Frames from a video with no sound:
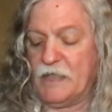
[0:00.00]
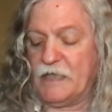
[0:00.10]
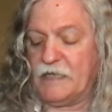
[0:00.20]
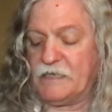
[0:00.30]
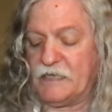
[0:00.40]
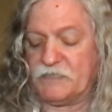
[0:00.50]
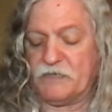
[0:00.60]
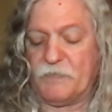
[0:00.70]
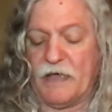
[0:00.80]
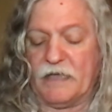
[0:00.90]
He
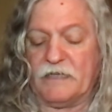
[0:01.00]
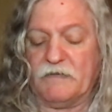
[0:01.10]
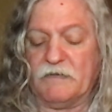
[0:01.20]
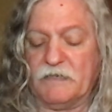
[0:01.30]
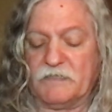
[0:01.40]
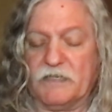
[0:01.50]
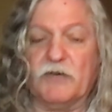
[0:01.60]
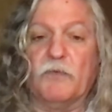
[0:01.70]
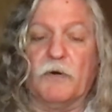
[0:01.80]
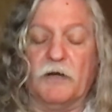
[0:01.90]
texted back in a
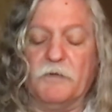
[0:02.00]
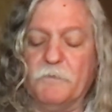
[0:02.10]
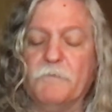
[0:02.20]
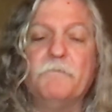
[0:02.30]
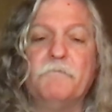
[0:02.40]
single word,